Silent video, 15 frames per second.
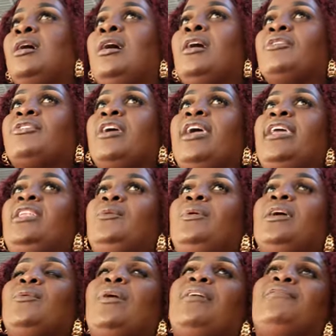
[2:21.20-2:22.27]
so
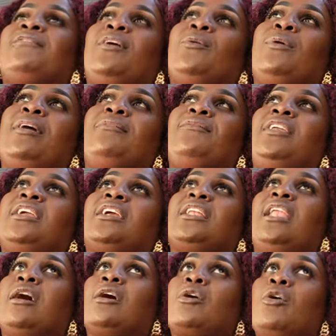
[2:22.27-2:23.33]
anyway one, one
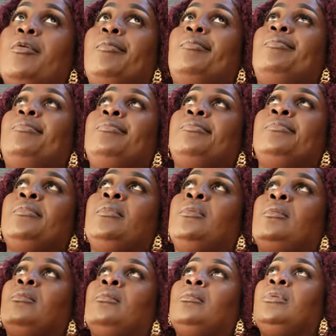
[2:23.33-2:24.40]
vehicle come
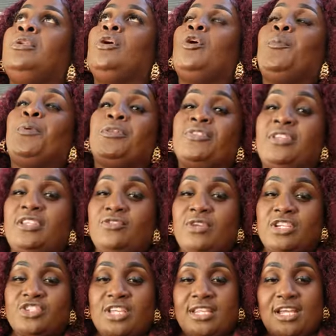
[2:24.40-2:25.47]
the opposite
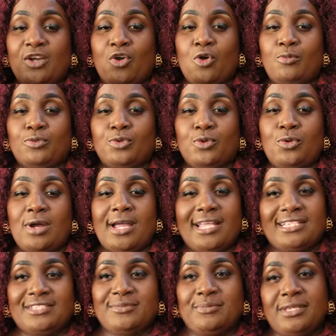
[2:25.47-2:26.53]
direction I come
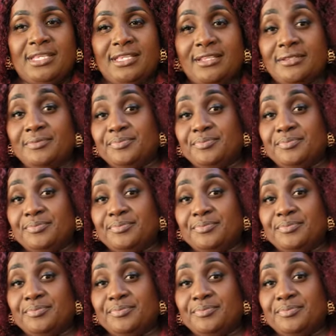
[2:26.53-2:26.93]
towards me.